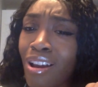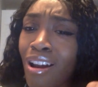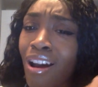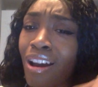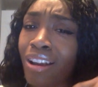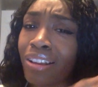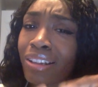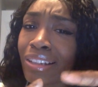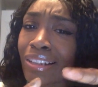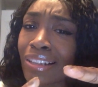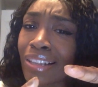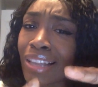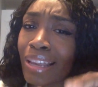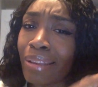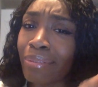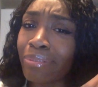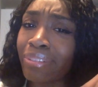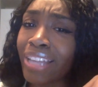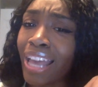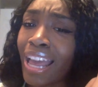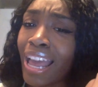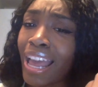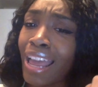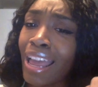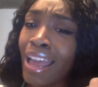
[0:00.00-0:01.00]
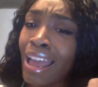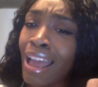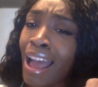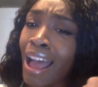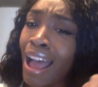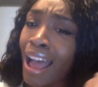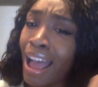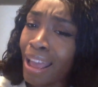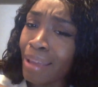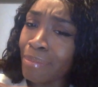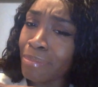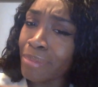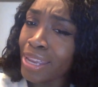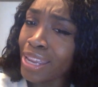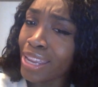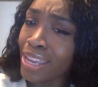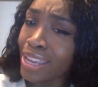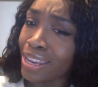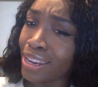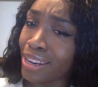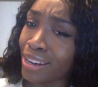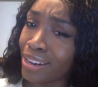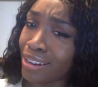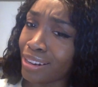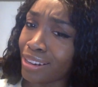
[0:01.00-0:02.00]
on the claim that I'm
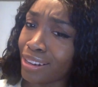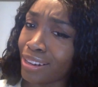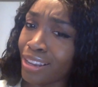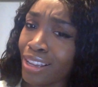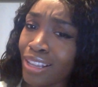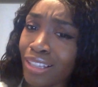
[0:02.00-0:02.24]
here